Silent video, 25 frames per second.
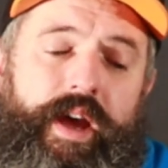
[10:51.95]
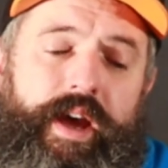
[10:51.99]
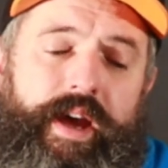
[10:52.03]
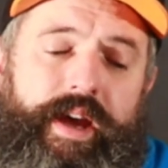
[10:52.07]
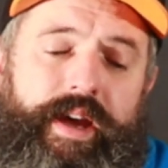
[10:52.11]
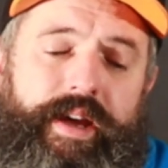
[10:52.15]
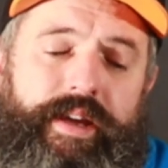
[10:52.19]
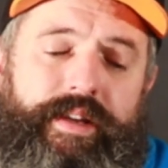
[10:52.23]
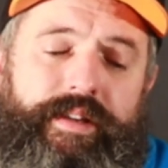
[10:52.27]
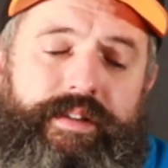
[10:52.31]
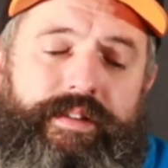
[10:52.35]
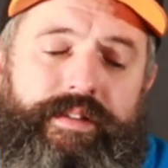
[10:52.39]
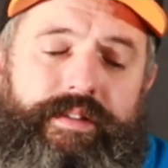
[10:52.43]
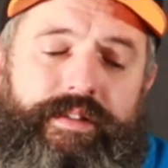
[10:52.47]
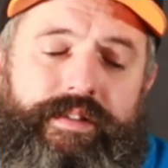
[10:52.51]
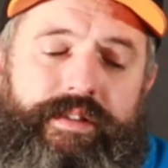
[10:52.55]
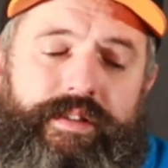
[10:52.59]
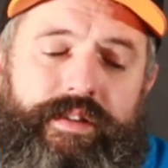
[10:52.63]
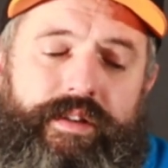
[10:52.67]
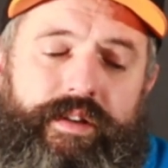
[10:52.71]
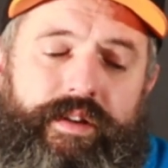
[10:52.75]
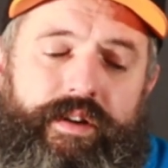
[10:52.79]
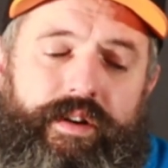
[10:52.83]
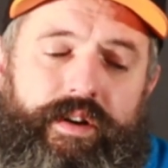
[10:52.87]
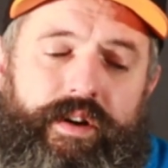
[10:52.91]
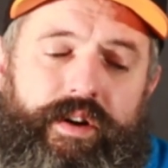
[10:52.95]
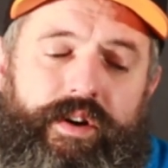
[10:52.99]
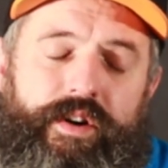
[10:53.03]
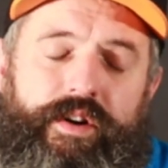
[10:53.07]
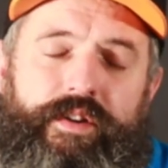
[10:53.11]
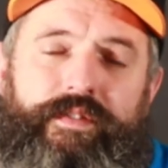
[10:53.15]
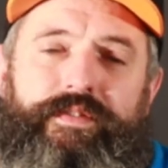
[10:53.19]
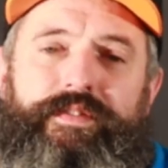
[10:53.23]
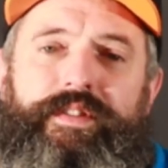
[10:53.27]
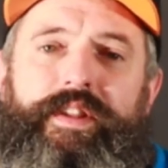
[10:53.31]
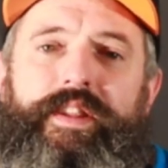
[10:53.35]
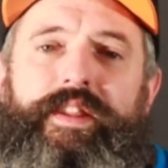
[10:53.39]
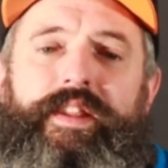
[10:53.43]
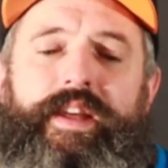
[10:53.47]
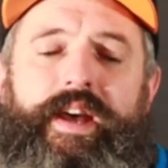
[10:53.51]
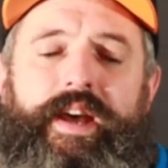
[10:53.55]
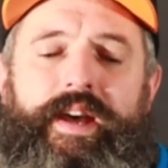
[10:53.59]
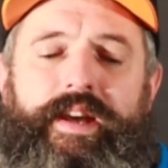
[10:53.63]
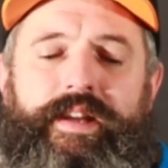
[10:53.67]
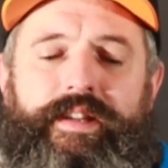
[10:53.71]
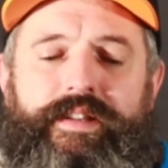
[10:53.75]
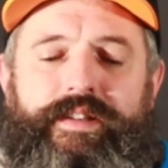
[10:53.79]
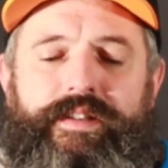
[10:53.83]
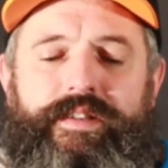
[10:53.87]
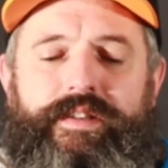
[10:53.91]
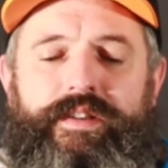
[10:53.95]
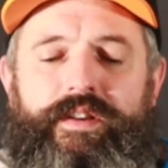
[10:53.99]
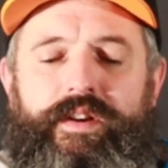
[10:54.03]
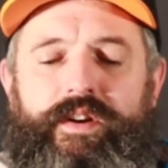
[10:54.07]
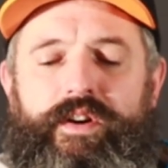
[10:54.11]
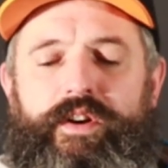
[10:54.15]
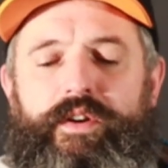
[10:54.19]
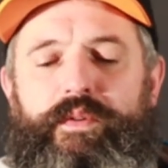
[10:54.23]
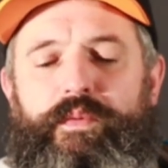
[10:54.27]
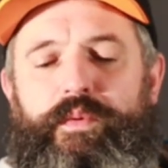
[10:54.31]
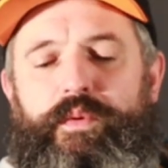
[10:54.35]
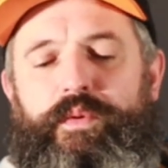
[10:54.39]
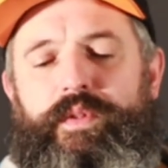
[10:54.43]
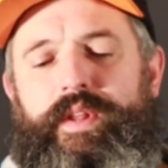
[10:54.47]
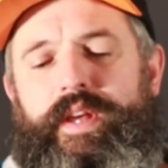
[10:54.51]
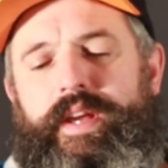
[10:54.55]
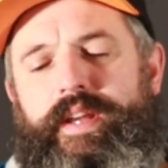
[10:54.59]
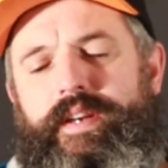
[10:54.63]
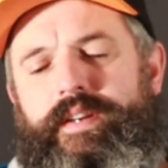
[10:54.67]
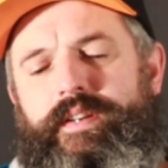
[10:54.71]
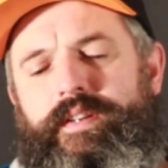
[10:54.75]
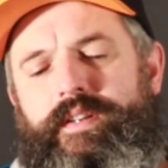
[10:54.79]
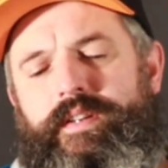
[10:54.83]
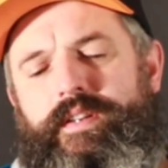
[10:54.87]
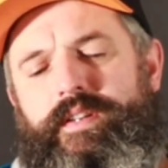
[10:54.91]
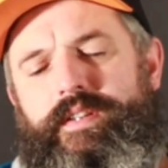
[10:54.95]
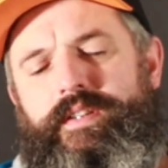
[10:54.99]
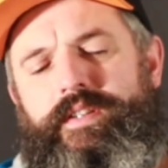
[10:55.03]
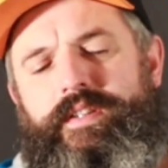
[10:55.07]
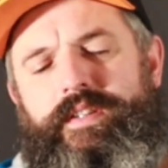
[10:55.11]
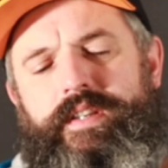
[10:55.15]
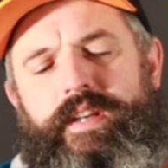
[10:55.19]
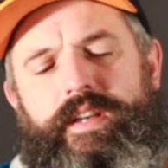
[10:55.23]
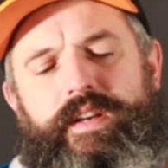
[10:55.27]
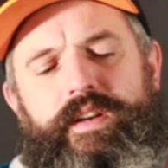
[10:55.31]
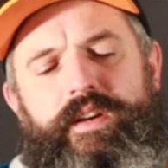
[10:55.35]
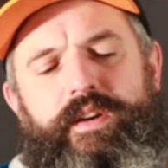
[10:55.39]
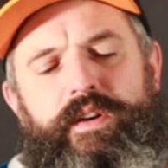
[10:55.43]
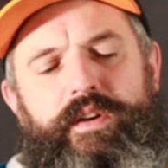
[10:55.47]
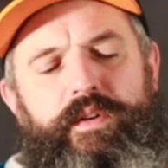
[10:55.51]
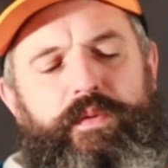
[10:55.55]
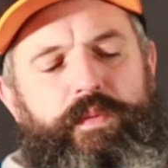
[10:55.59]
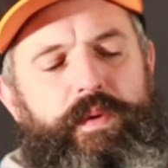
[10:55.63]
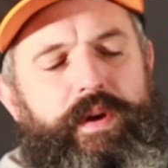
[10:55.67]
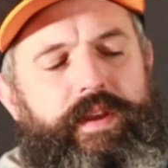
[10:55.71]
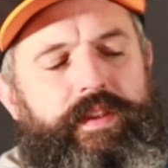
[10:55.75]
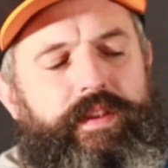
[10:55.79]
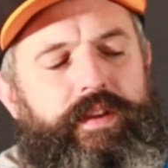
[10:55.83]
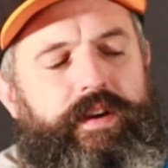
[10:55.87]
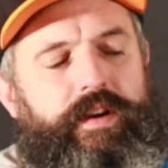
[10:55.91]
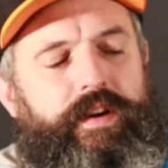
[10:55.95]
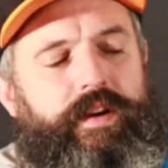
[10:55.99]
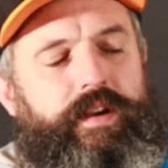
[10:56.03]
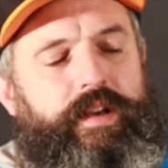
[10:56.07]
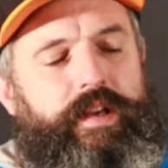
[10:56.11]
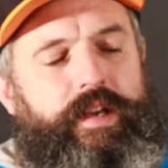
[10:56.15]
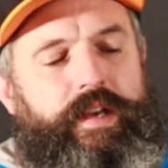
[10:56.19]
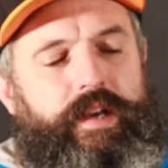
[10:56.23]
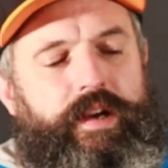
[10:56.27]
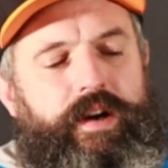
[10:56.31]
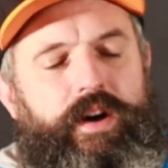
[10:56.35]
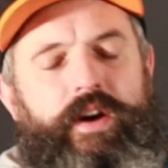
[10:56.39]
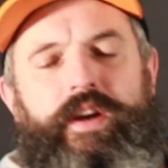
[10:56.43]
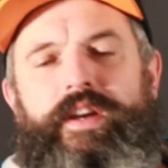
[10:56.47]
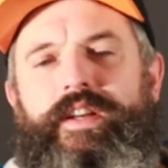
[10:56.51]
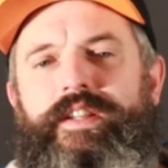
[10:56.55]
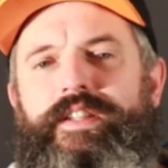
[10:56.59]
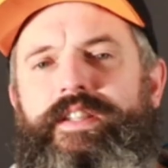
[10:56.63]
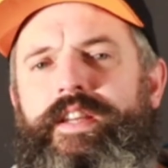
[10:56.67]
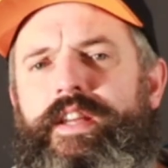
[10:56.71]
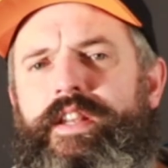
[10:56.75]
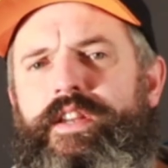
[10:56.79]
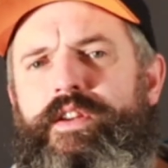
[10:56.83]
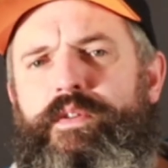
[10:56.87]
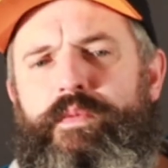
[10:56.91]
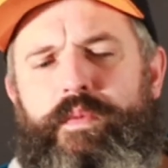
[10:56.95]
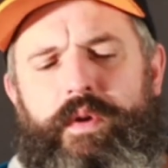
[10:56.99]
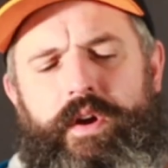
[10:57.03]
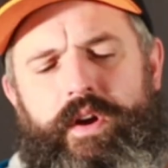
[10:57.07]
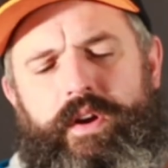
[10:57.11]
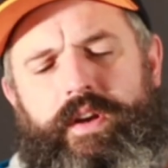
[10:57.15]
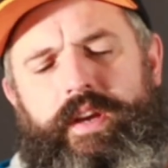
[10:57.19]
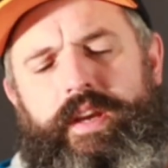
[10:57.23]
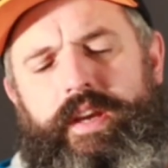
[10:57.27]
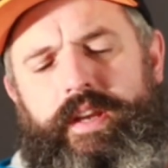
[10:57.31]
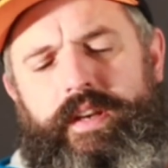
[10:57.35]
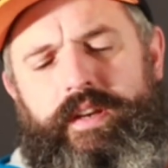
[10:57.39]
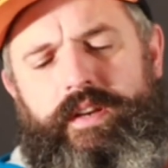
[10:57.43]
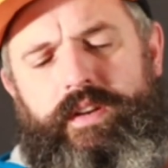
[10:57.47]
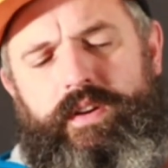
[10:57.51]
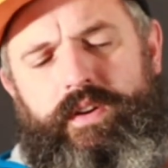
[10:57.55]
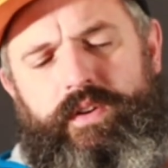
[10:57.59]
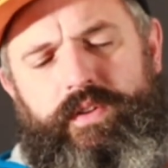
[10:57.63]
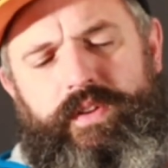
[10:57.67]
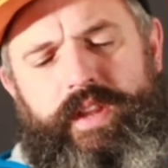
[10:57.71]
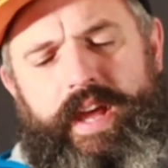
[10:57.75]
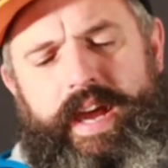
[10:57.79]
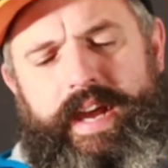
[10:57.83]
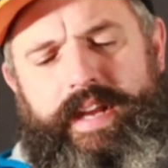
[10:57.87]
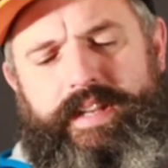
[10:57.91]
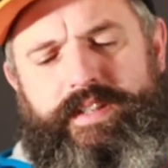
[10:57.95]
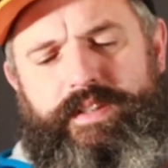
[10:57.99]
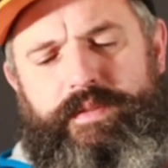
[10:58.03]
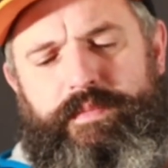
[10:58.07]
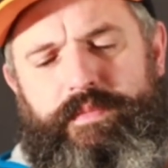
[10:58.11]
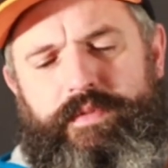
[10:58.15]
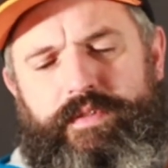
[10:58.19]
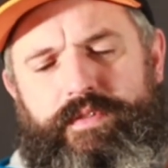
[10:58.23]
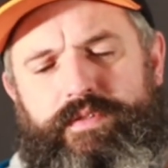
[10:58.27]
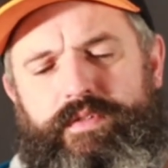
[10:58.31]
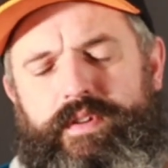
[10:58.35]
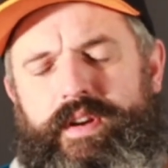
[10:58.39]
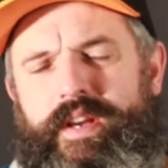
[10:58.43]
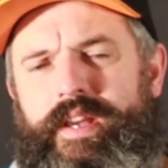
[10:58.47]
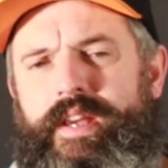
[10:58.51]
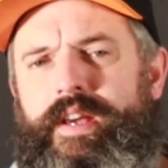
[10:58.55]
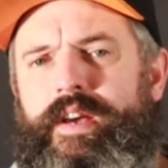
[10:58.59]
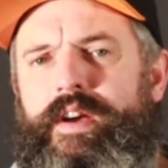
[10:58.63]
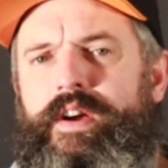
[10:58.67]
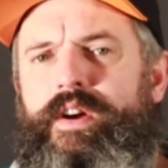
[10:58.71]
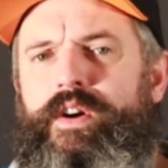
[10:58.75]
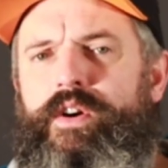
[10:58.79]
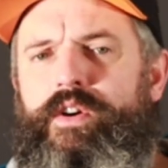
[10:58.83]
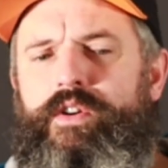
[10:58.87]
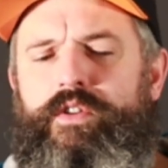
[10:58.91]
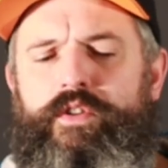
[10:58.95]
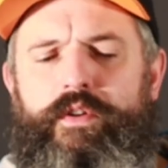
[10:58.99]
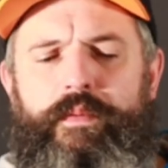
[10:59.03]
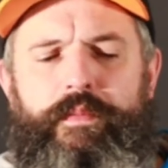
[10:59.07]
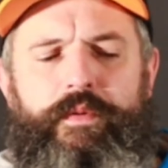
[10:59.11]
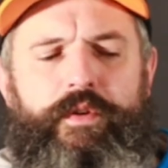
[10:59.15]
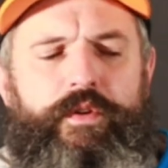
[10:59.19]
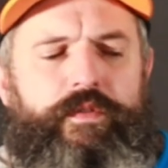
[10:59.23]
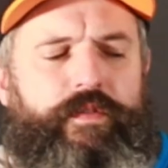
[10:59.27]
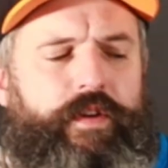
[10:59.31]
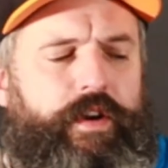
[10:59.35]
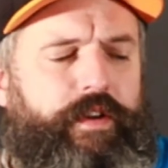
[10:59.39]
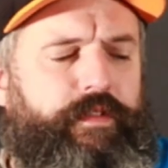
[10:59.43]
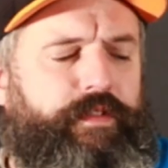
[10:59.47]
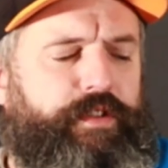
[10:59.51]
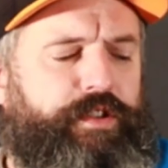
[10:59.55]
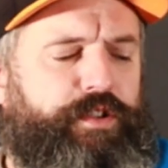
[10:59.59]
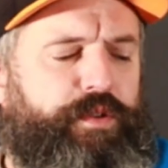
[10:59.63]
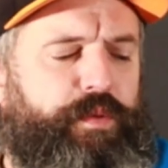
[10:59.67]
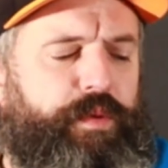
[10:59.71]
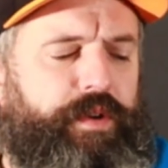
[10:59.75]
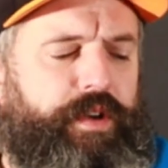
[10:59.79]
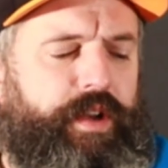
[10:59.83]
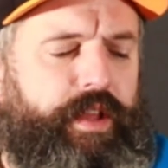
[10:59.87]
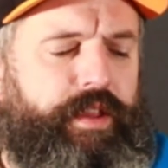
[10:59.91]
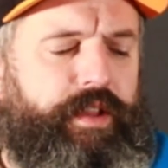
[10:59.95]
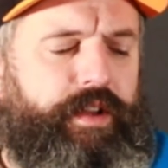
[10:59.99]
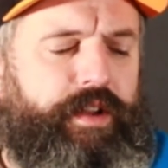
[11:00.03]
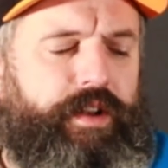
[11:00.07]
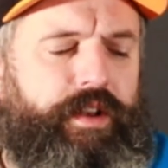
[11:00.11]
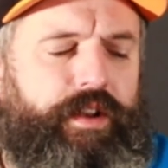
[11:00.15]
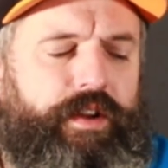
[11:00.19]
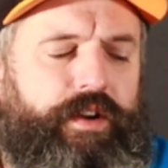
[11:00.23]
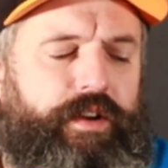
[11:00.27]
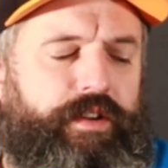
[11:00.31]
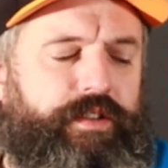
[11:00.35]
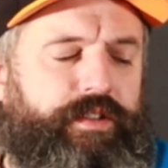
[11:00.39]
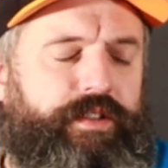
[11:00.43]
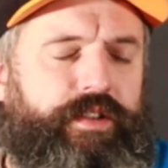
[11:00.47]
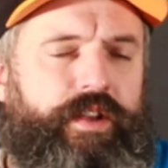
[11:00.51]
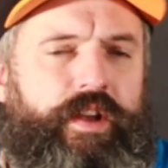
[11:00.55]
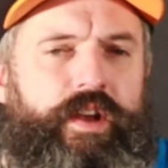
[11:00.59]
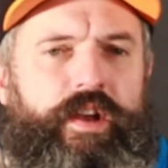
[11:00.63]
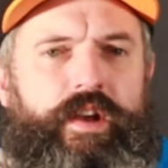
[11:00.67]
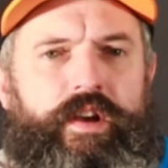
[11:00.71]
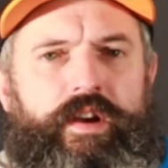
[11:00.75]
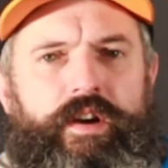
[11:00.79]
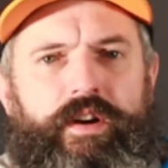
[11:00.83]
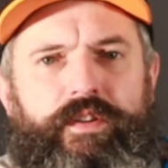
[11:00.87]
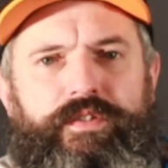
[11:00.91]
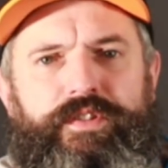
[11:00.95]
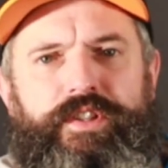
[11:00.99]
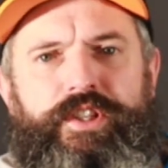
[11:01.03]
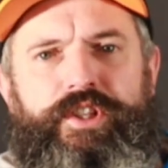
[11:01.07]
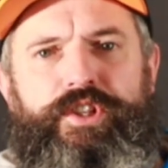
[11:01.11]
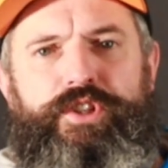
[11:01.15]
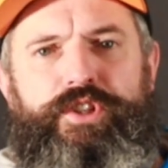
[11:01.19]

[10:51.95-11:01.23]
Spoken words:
And after that, I will then consider whether I continue working on the Atom 3 or I move over to another class. Obviously,